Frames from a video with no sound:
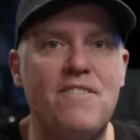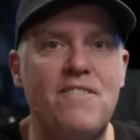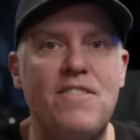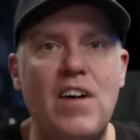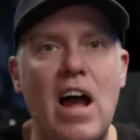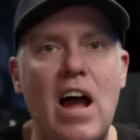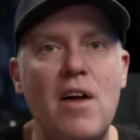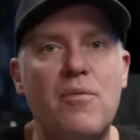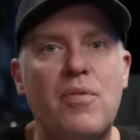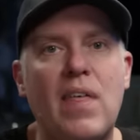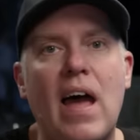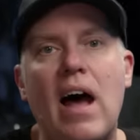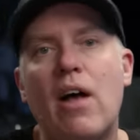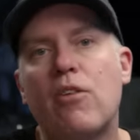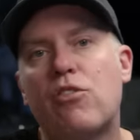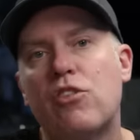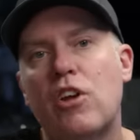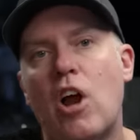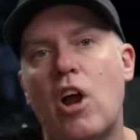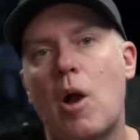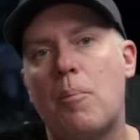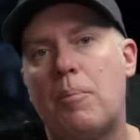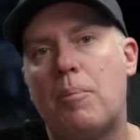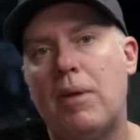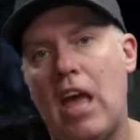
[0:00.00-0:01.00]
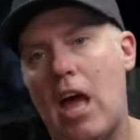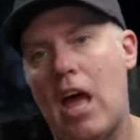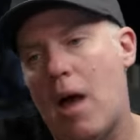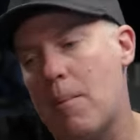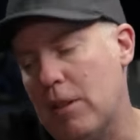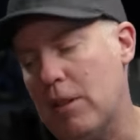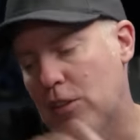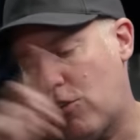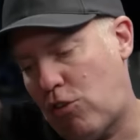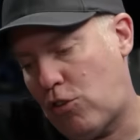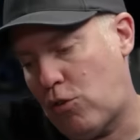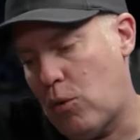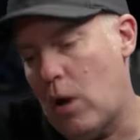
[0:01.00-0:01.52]
at 5,000
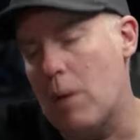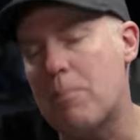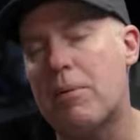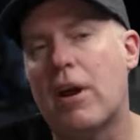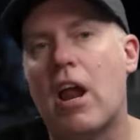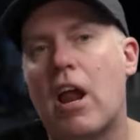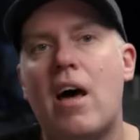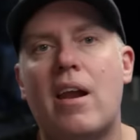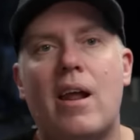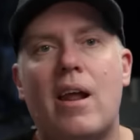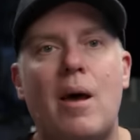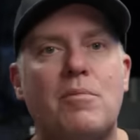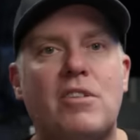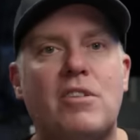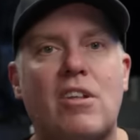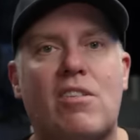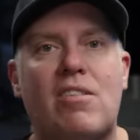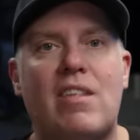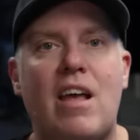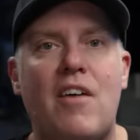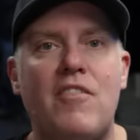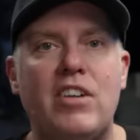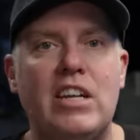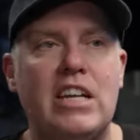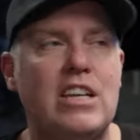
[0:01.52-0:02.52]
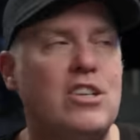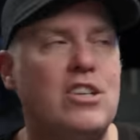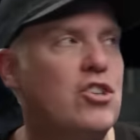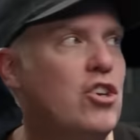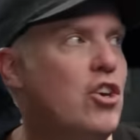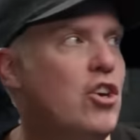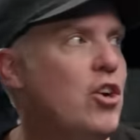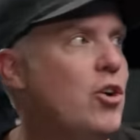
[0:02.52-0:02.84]
RPM and sweep it on up to 72.